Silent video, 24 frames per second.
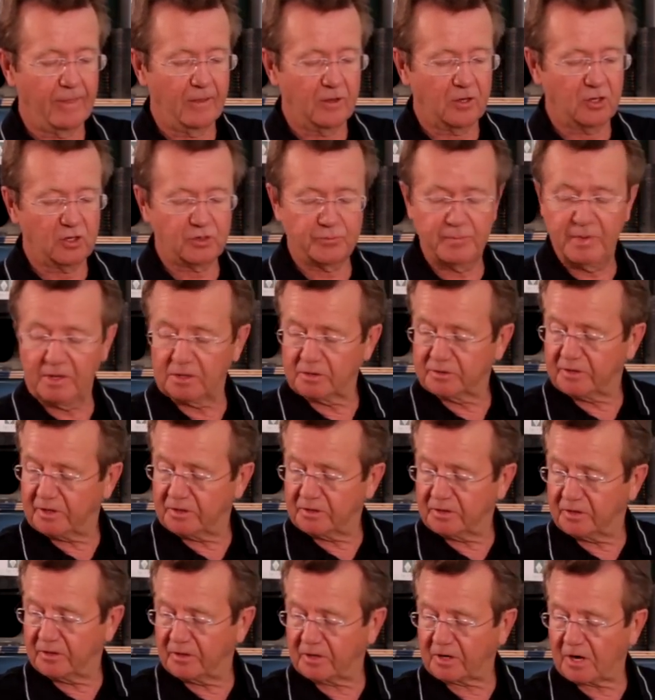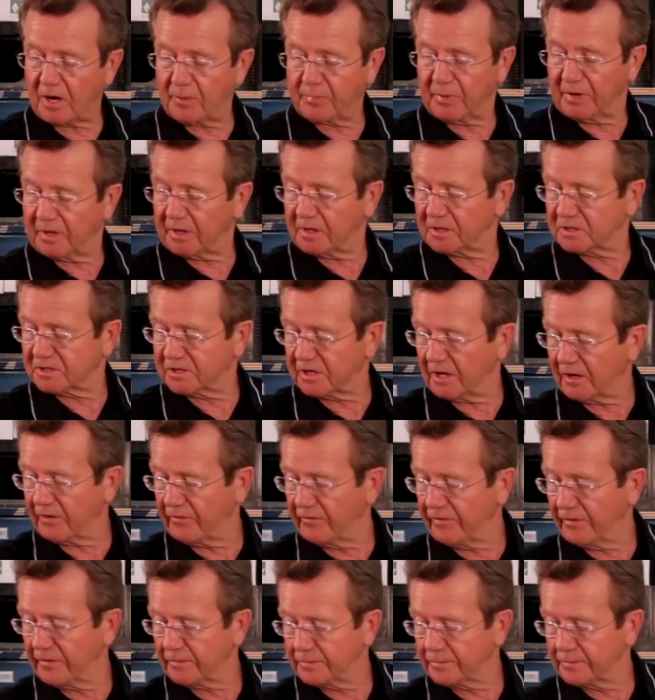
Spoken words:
is built into the coupling itself,